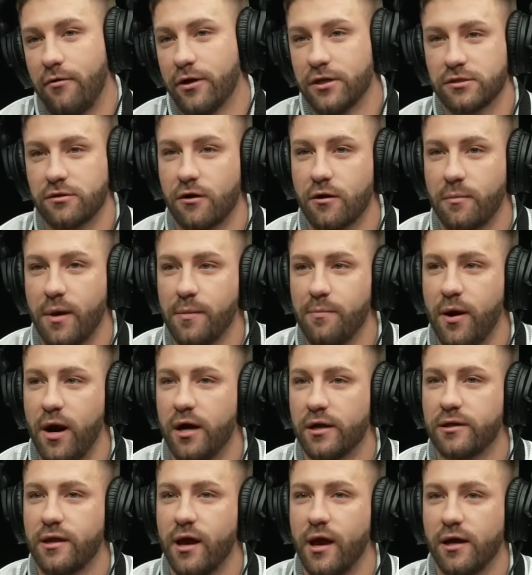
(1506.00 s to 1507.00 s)
I started my
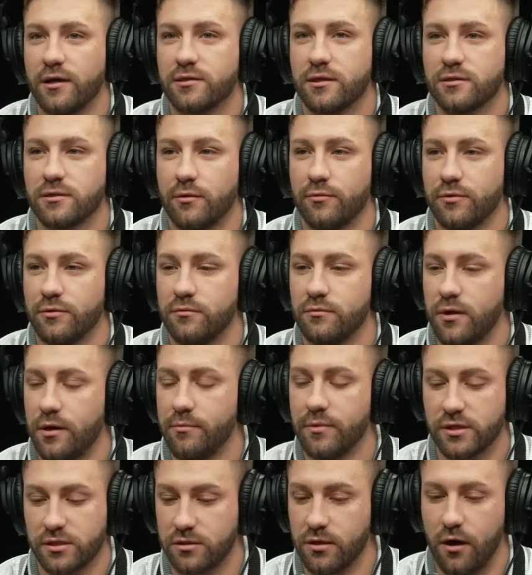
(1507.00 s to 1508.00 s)
podcast because I
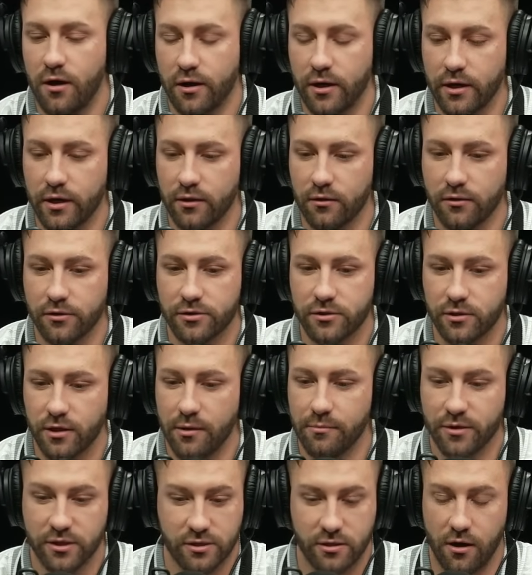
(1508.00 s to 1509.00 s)
miss talking English and I
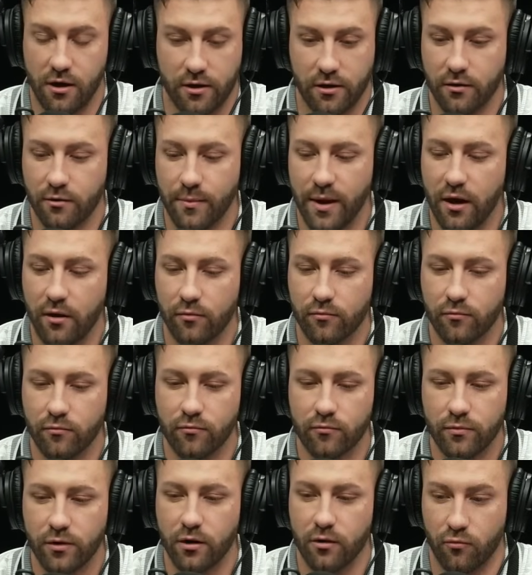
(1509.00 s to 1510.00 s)
miss talking about,
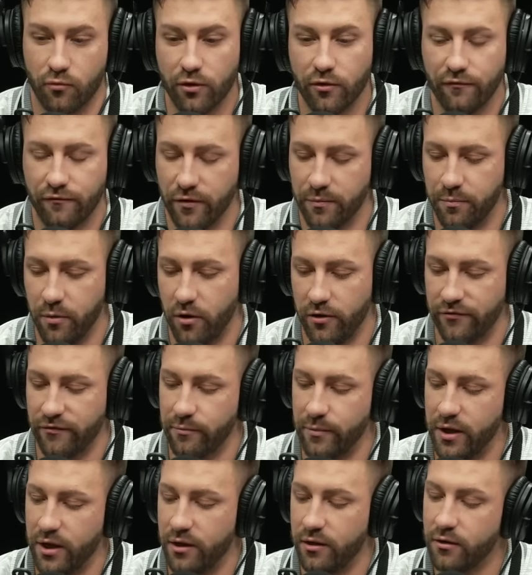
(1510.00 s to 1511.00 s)
real football to
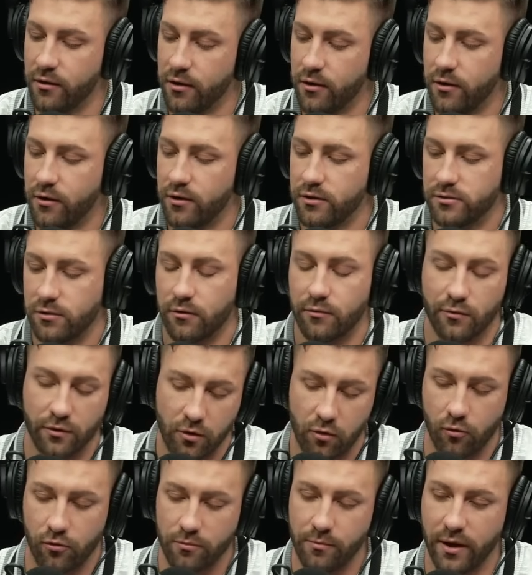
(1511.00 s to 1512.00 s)
me. So I'd
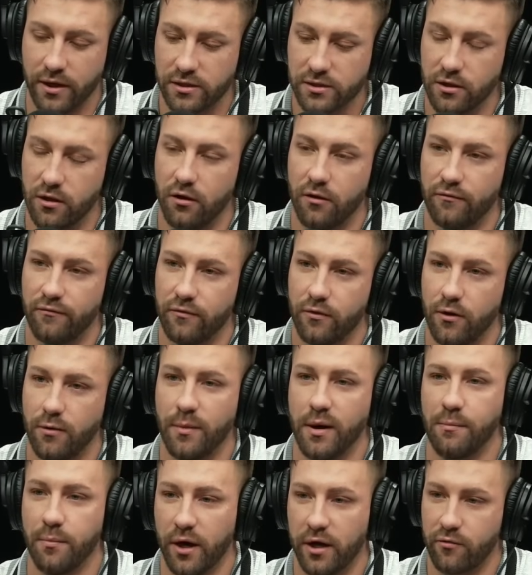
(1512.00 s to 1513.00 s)
record myself on
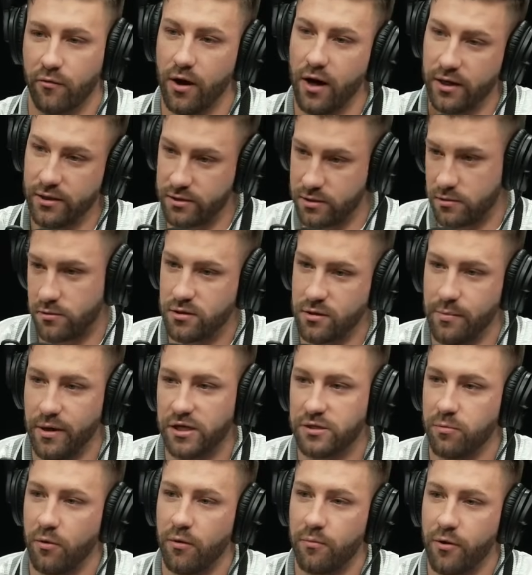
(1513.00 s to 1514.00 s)
my bike rides to
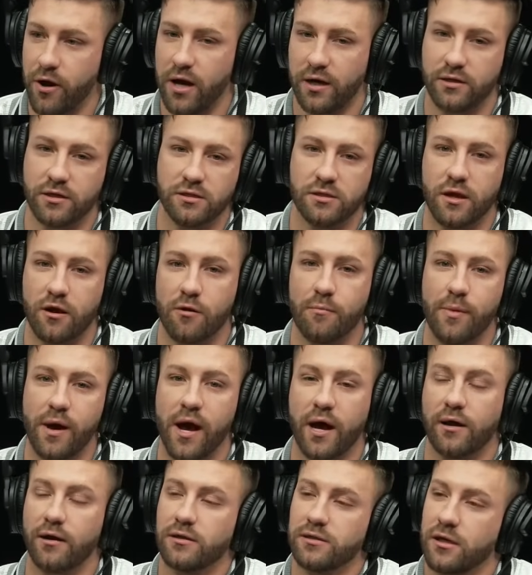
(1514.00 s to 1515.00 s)
baseball practice there and
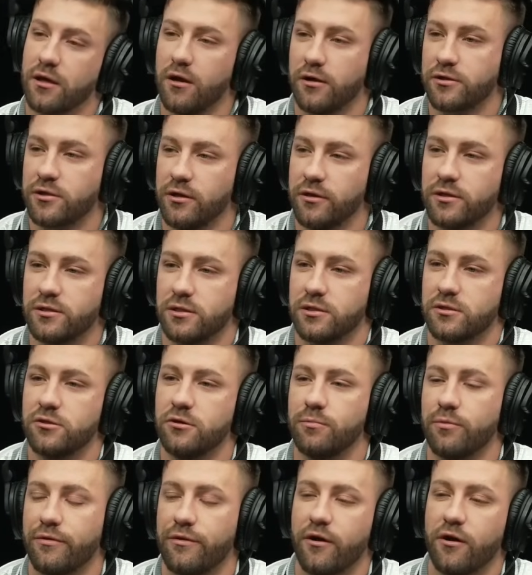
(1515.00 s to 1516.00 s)
back. And I was like, oh, shit, this is
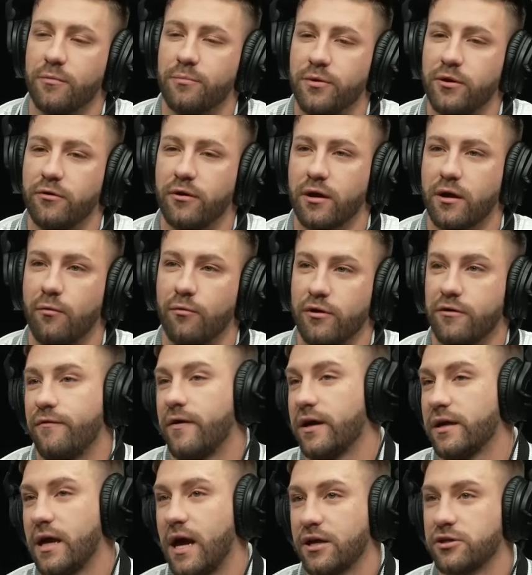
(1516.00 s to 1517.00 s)
super therapeutic. I wonder if
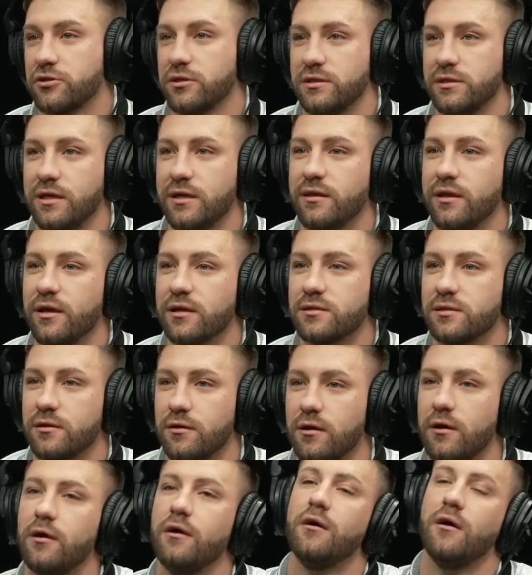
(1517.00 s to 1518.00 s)
I actually did this.
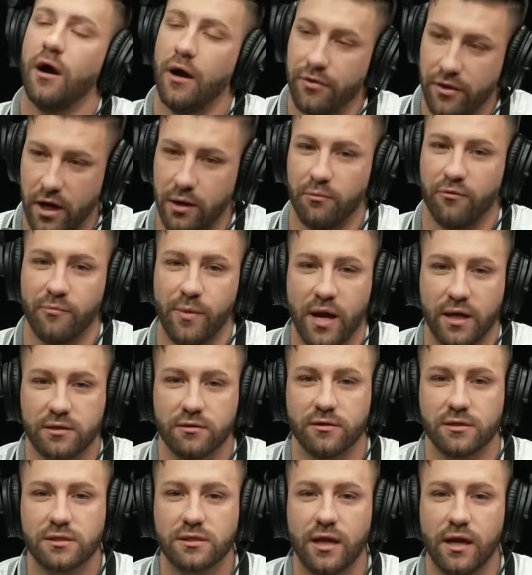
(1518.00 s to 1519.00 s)
And then I moved back to
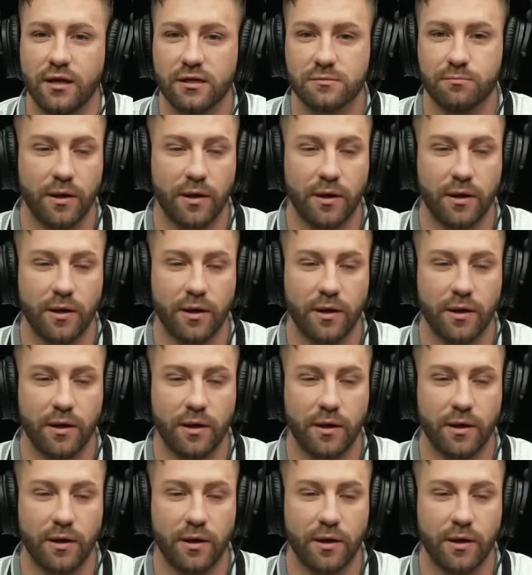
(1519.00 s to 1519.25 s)
the States.